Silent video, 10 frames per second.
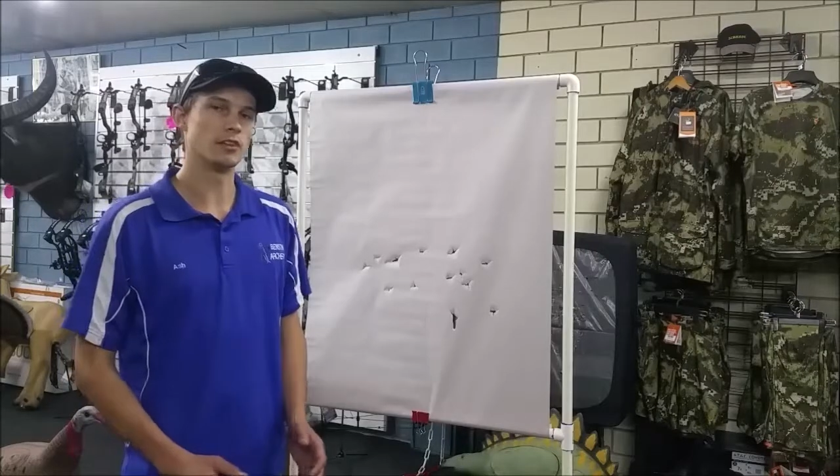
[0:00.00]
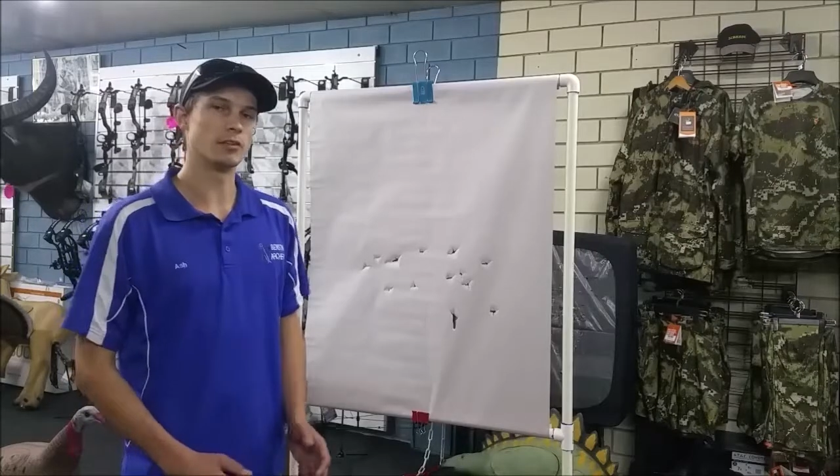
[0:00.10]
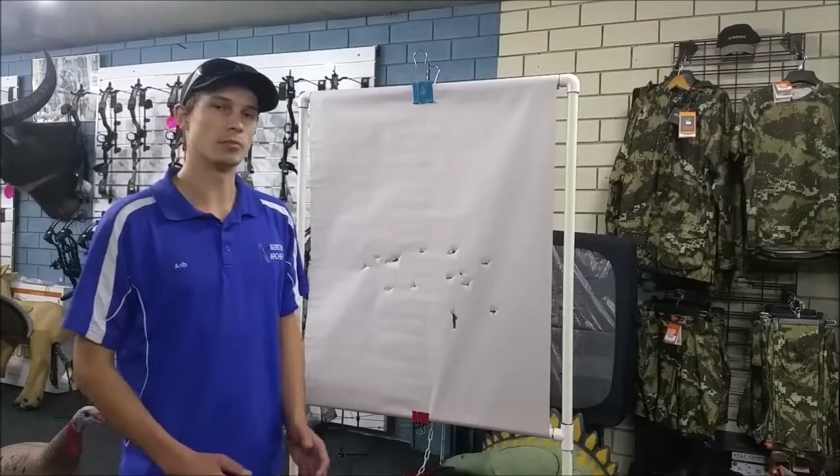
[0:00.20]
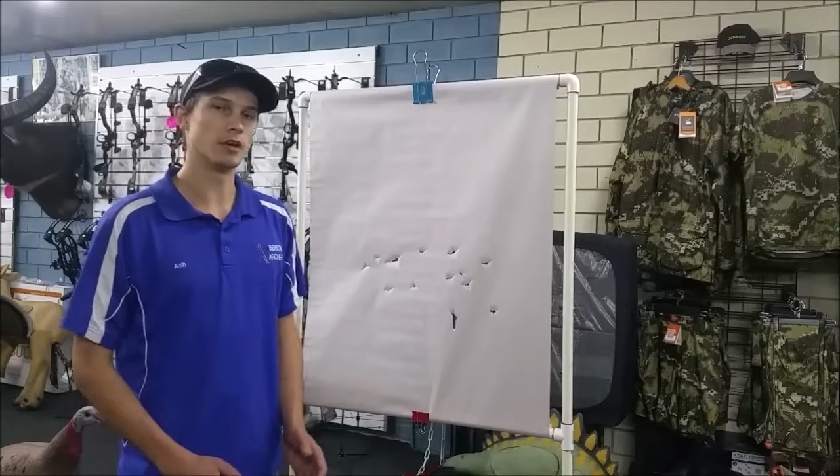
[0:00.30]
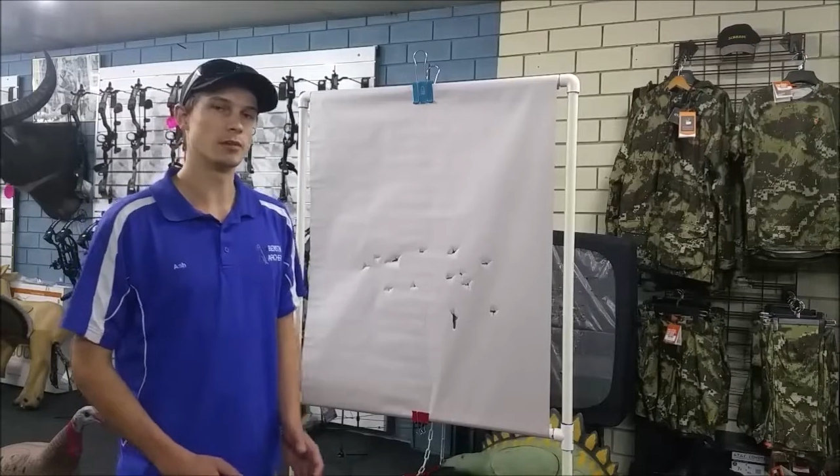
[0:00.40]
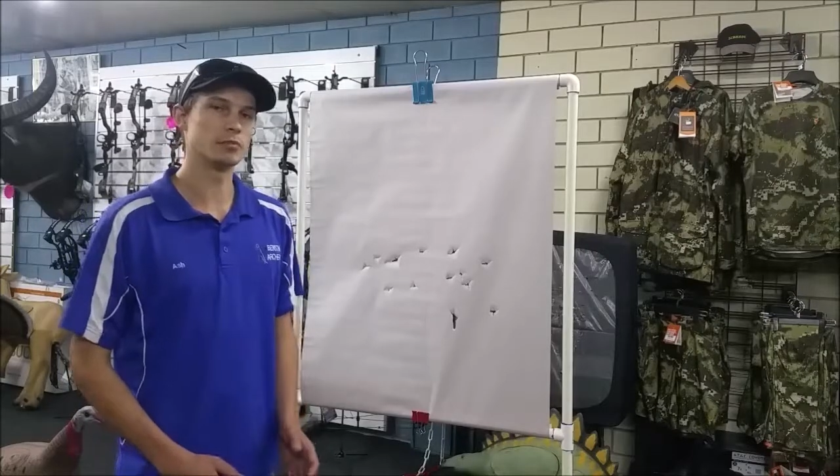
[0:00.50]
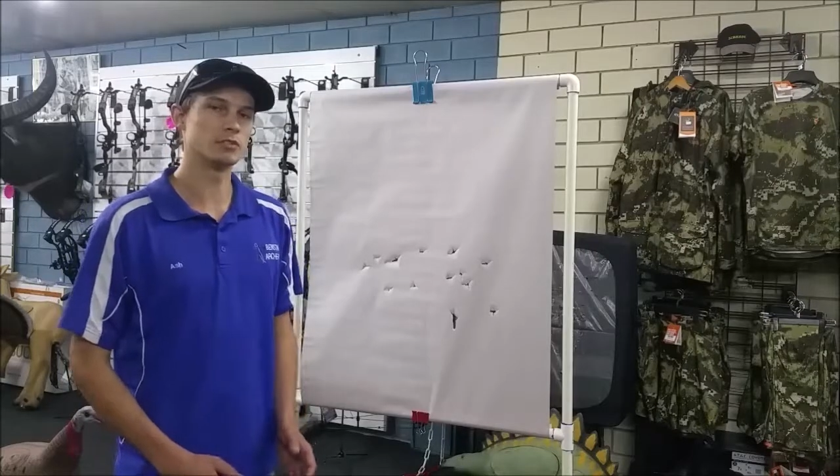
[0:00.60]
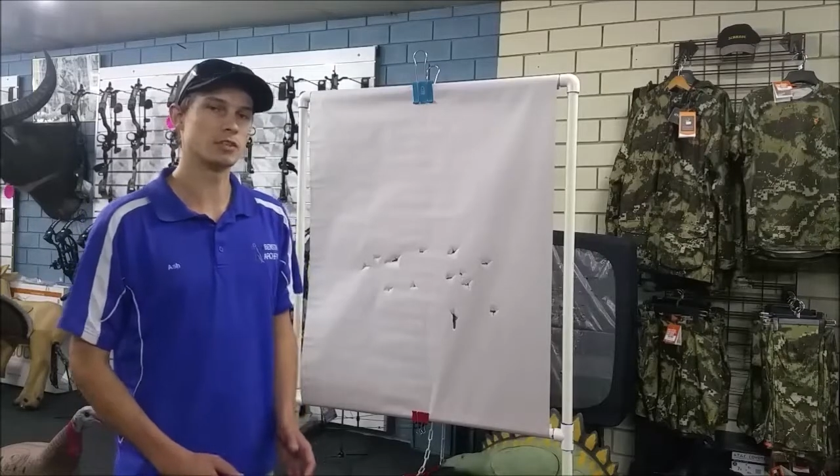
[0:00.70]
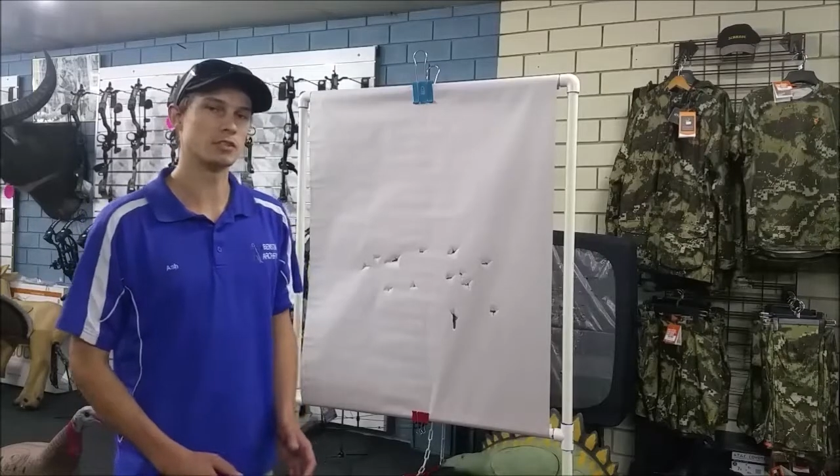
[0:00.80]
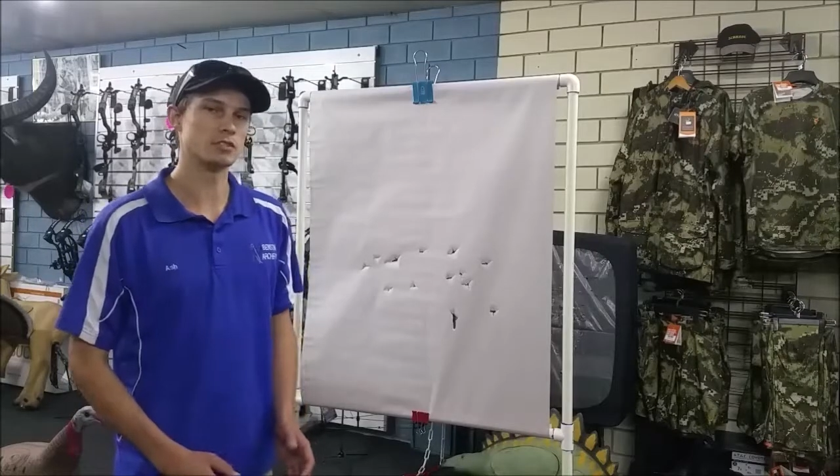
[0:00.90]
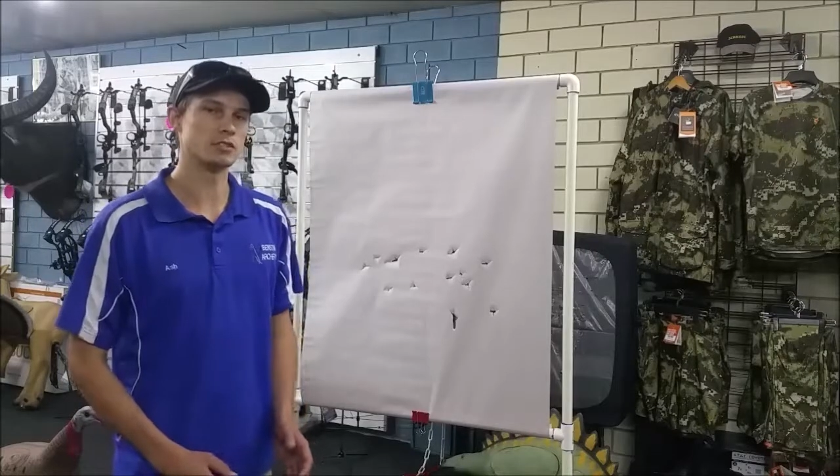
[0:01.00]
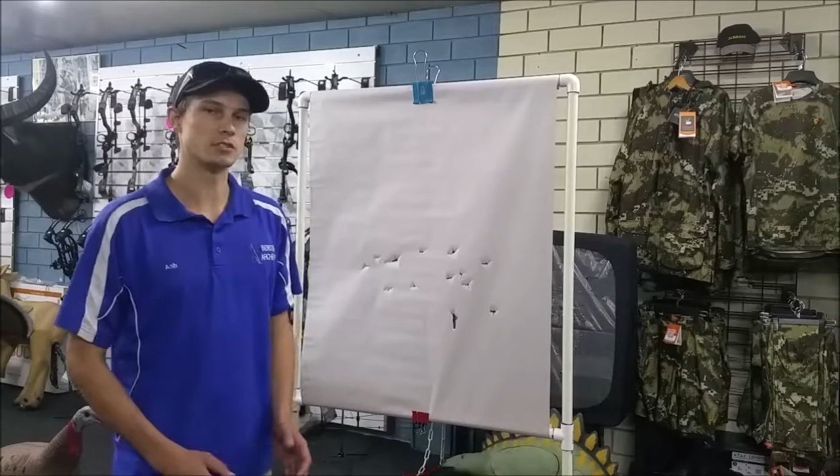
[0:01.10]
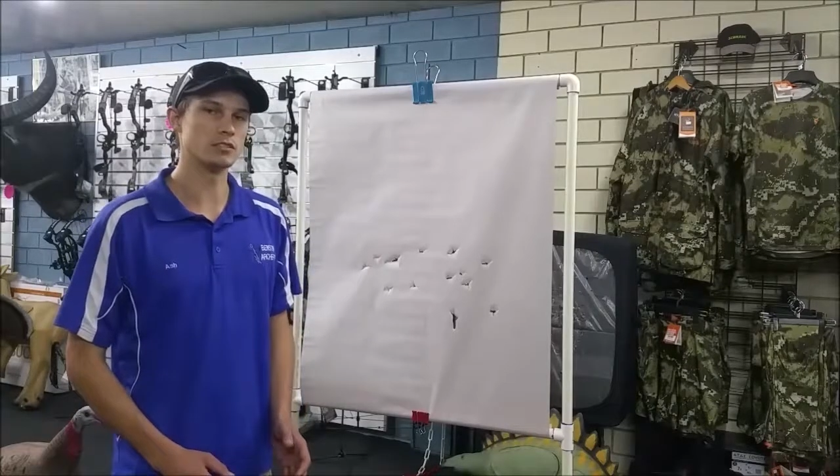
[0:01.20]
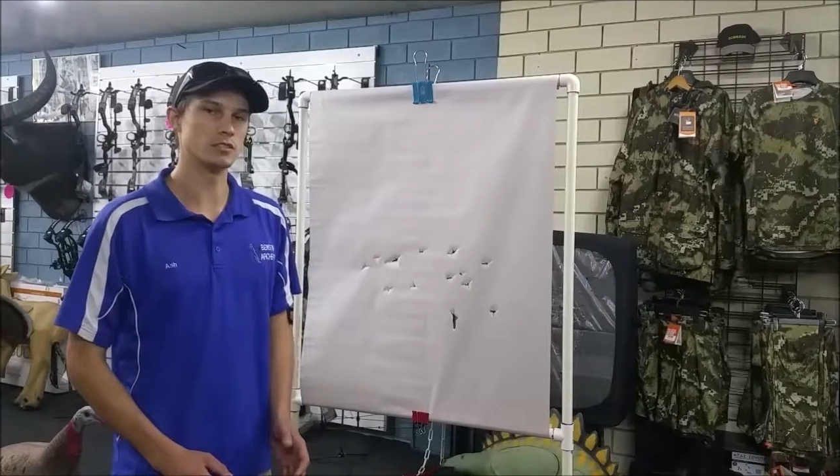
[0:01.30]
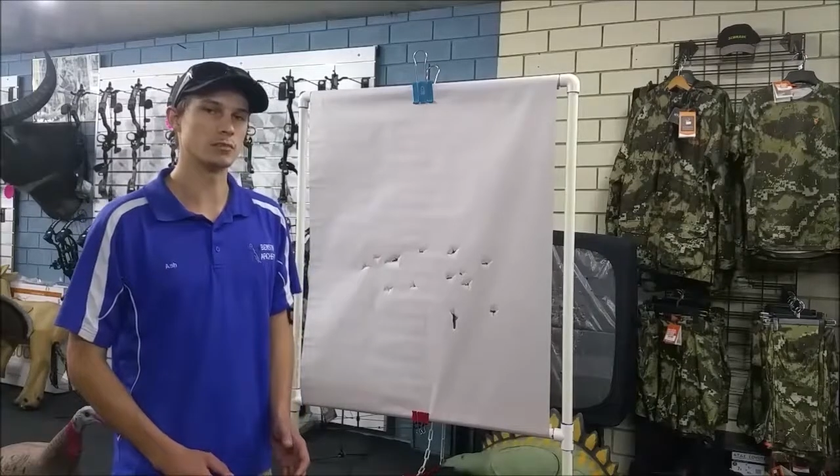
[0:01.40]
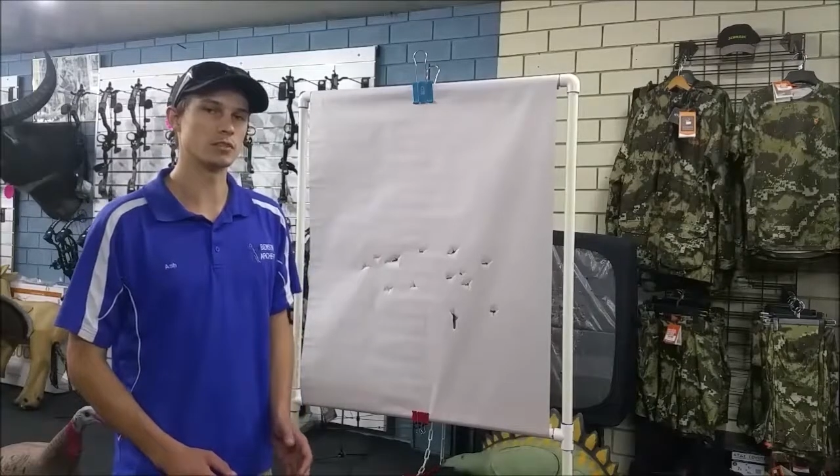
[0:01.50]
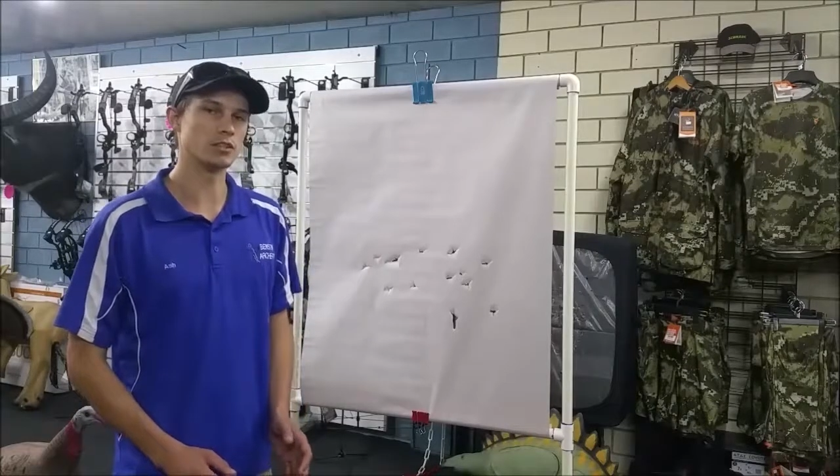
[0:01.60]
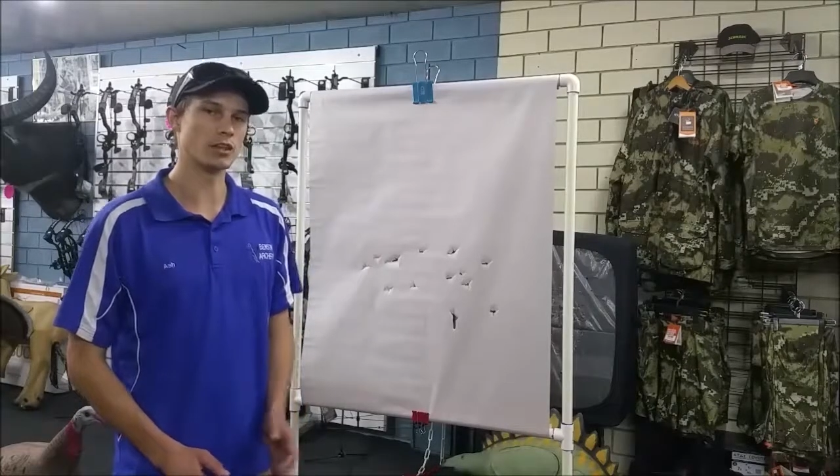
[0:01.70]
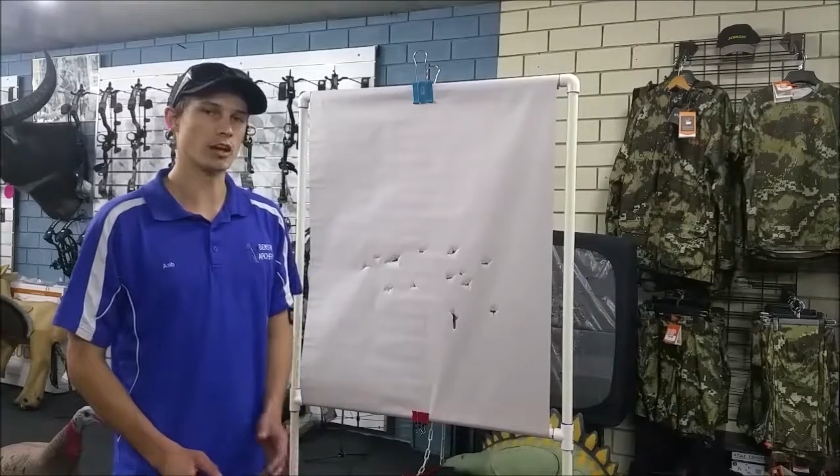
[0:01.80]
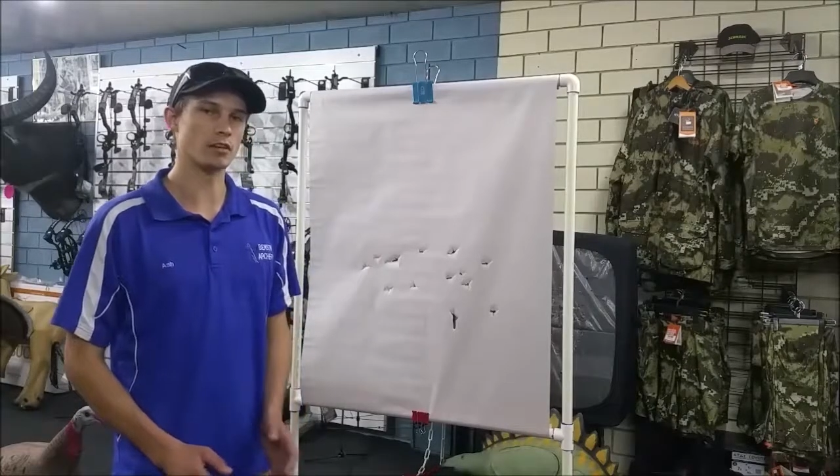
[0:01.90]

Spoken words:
that the paper test is something that you